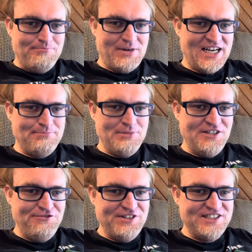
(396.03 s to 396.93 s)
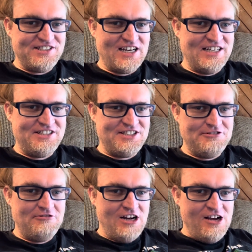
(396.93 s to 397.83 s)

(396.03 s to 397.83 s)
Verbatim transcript: my movies I do